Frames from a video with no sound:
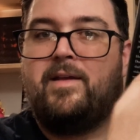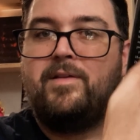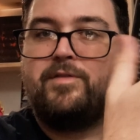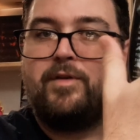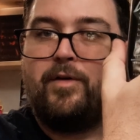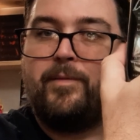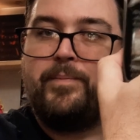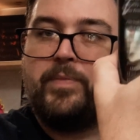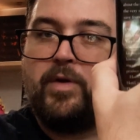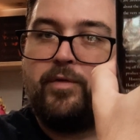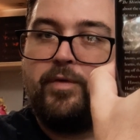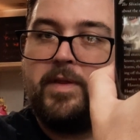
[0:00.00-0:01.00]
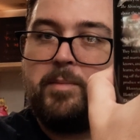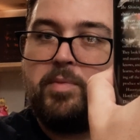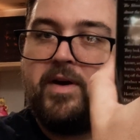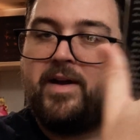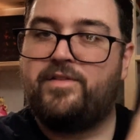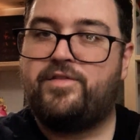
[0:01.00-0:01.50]
So look for the
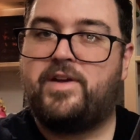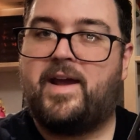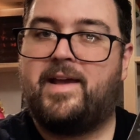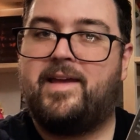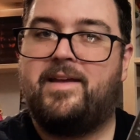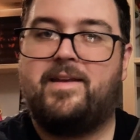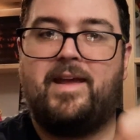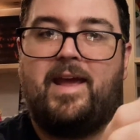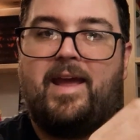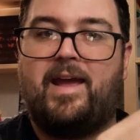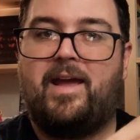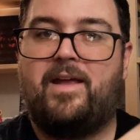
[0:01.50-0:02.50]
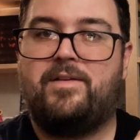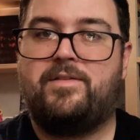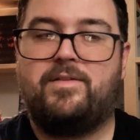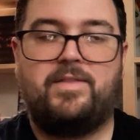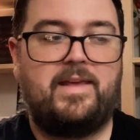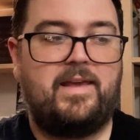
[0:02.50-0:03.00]
price jacket and
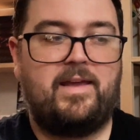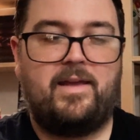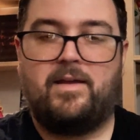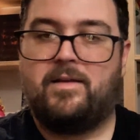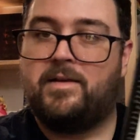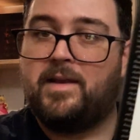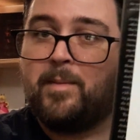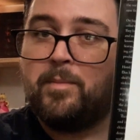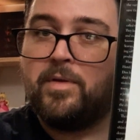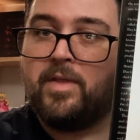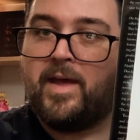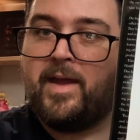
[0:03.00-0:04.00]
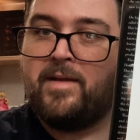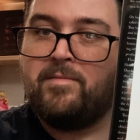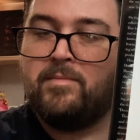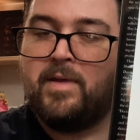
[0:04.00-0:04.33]
the number line,